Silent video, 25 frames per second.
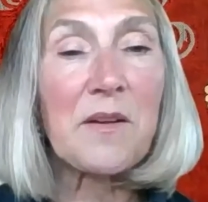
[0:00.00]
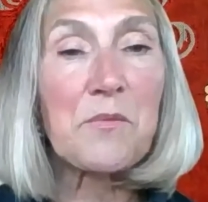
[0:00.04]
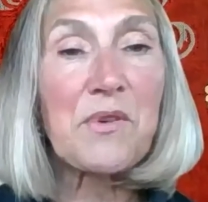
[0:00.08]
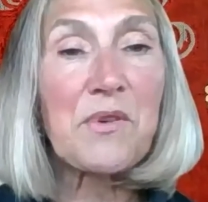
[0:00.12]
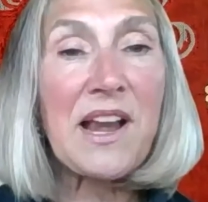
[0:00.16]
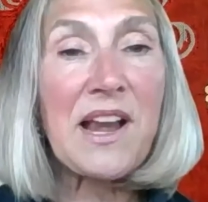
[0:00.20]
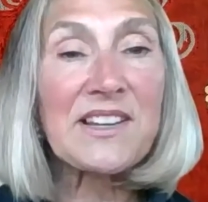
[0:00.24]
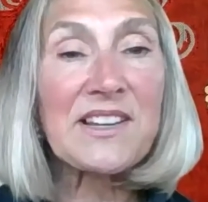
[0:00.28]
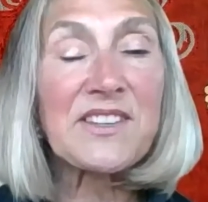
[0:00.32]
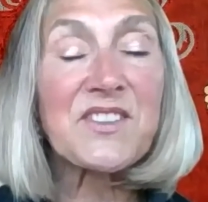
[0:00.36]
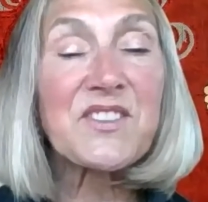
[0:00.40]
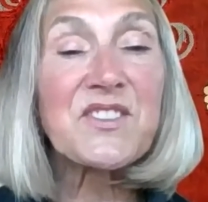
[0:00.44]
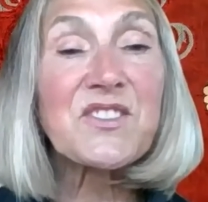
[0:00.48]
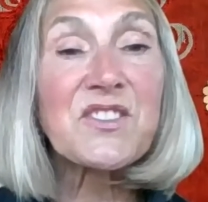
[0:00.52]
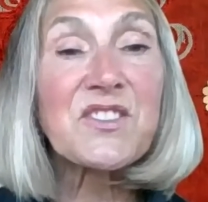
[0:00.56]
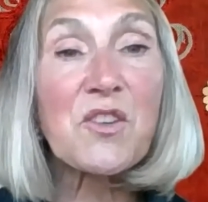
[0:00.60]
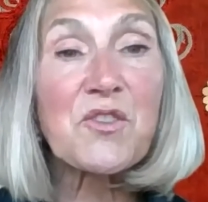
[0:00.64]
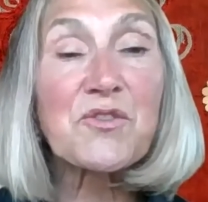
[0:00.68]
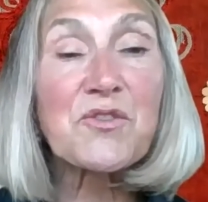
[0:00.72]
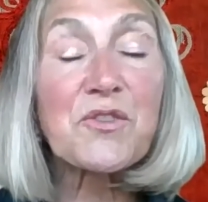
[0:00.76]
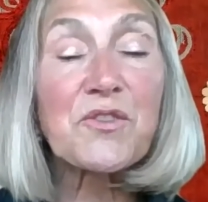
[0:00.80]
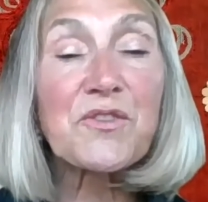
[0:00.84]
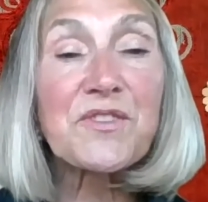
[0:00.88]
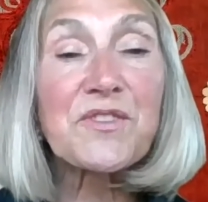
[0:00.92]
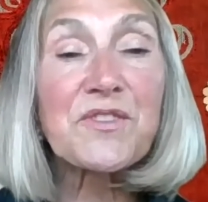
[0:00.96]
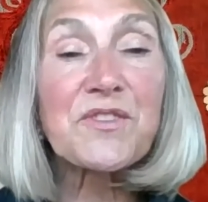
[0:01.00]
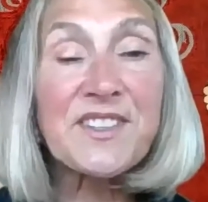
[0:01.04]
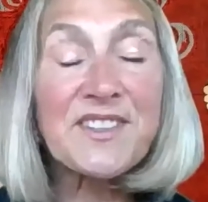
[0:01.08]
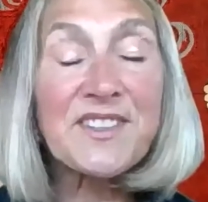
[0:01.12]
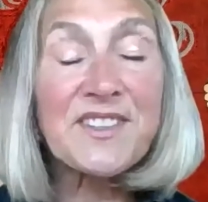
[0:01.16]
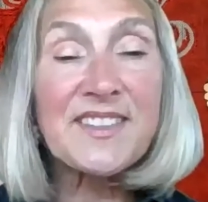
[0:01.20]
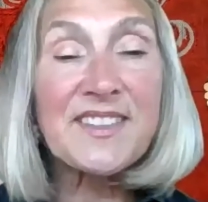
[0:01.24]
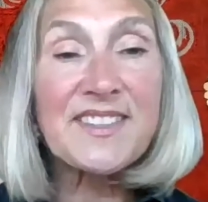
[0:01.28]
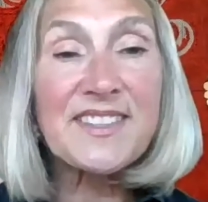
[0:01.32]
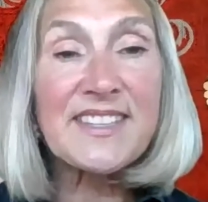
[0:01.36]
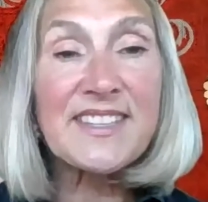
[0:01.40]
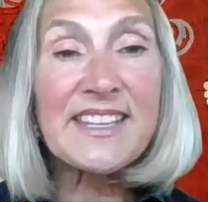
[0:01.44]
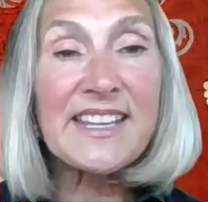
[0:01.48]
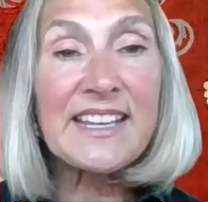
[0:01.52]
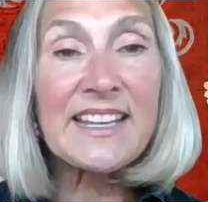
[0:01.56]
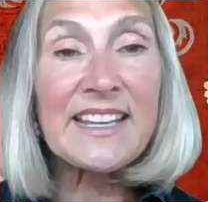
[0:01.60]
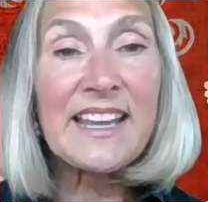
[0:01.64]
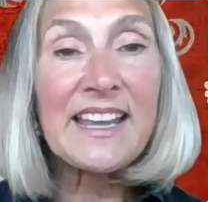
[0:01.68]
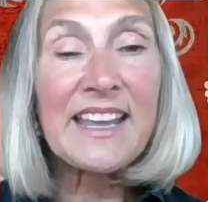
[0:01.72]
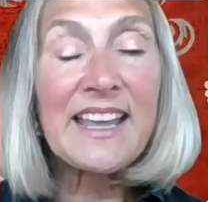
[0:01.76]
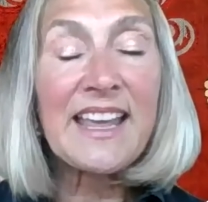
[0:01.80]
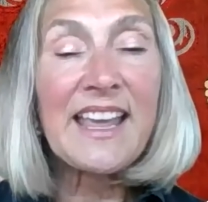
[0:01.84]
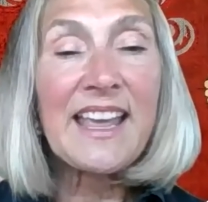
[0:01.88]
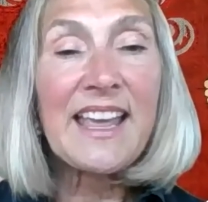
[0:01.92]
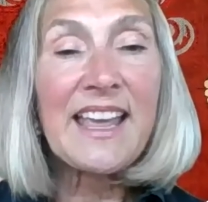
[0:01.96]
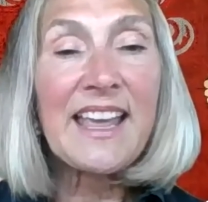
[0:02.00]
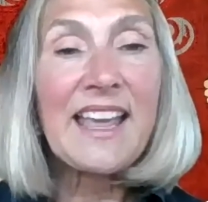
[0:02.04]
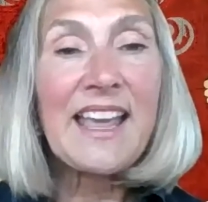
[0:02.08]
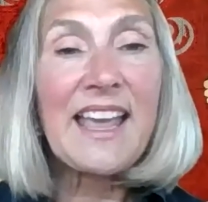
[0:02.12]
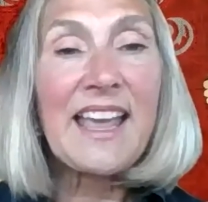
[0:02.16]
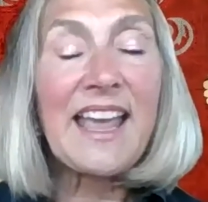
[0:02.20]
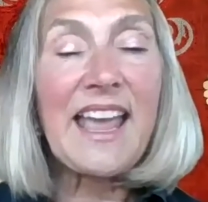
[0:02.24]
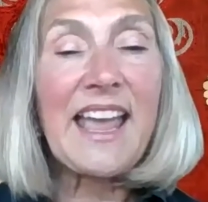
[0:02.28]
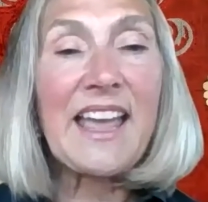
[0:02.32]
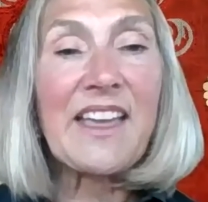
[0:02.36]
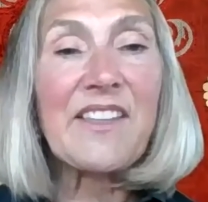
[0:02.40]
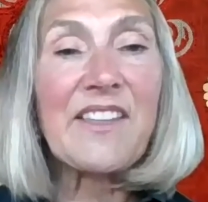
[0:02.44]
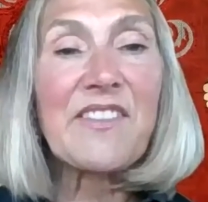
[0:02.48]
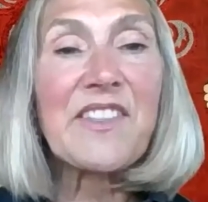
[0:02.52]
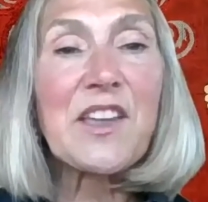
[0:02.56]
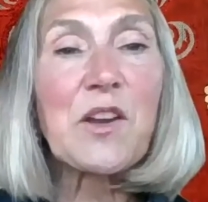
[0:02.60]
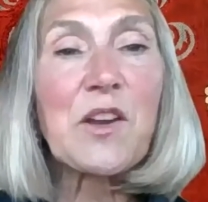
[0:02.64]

practice social distancing. And